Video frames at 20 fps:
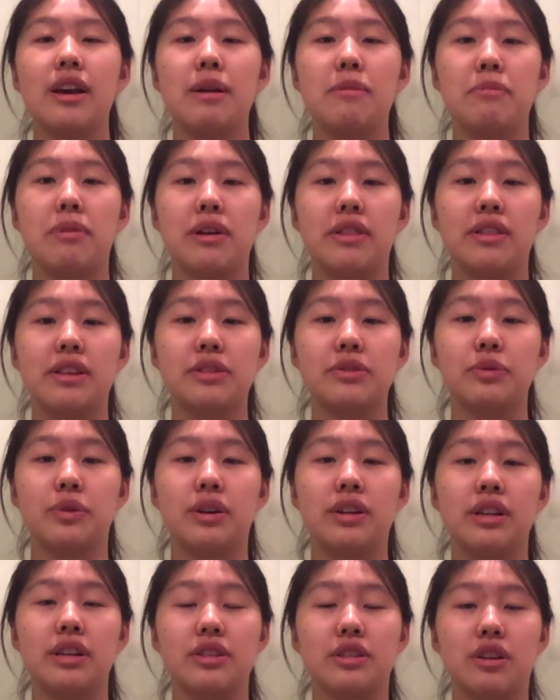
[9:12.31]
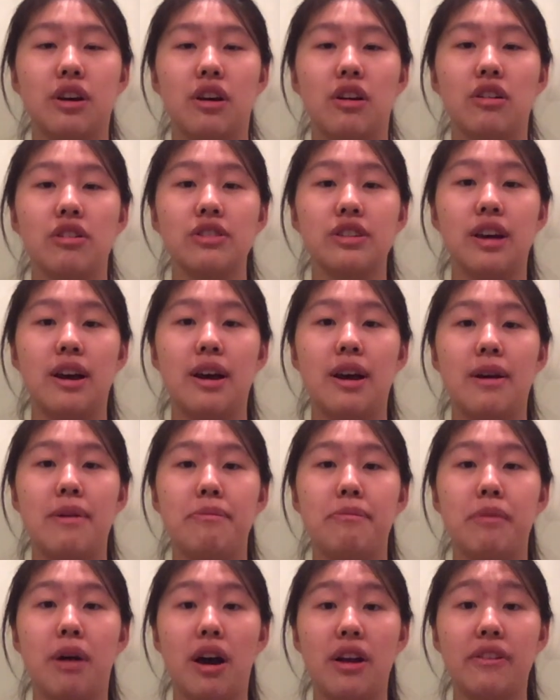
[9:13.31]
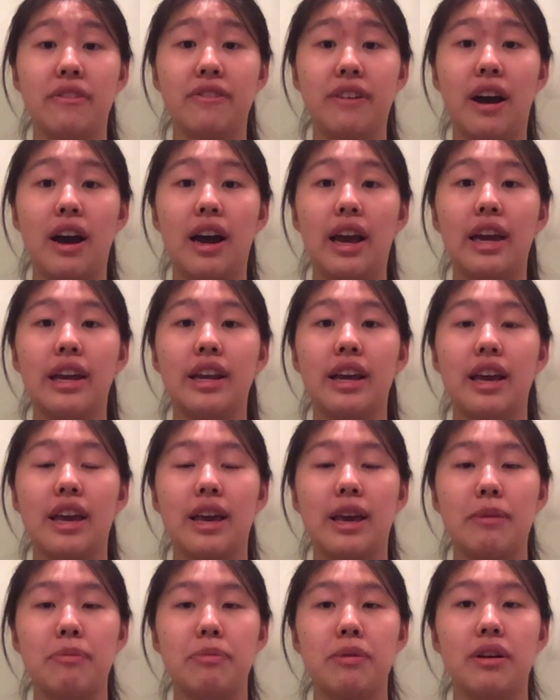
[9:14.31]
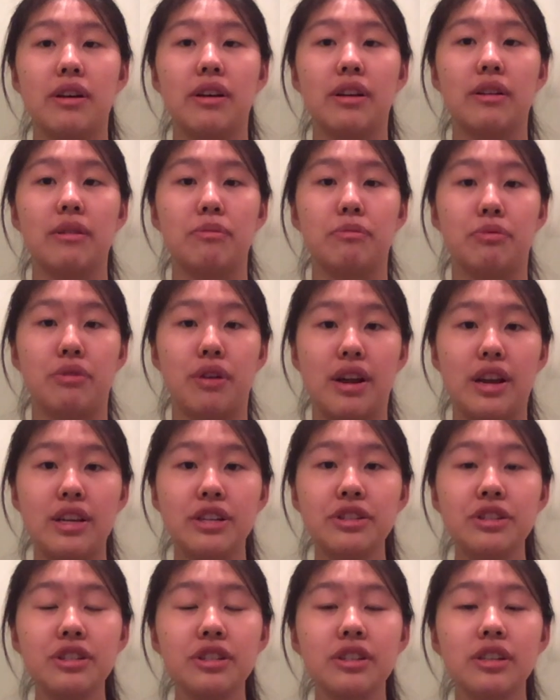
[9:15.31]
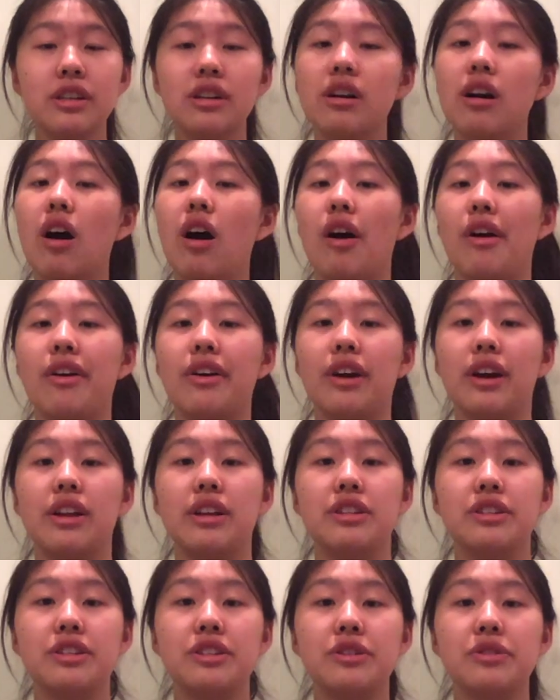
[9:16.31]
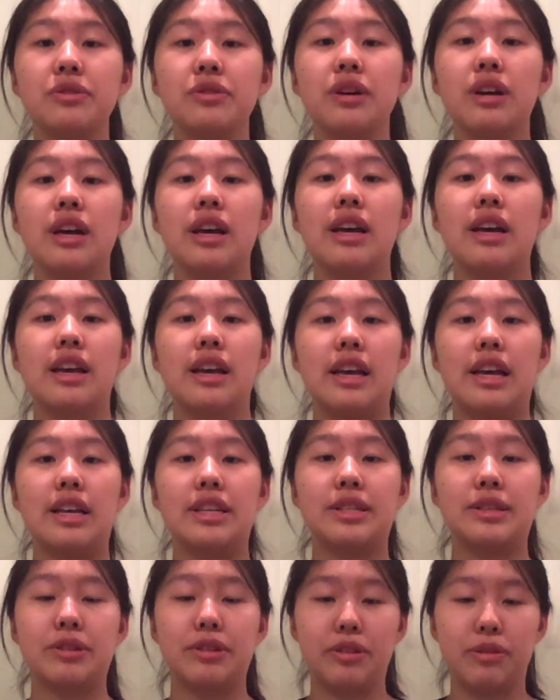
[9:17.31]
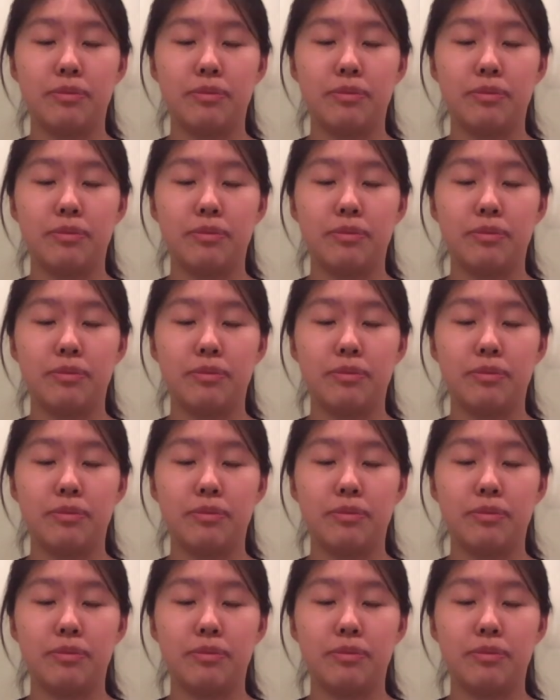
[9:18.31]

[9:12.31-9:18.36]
But this one is called a modified hip bridge. All you gotta do is